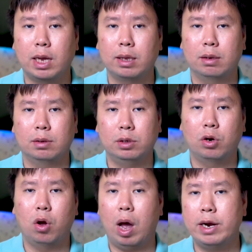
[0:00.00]
that
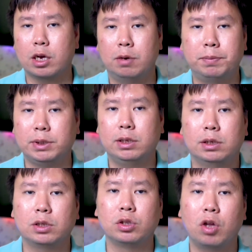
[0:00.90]
other
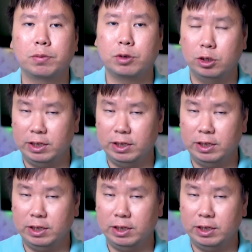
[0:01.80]
competitors not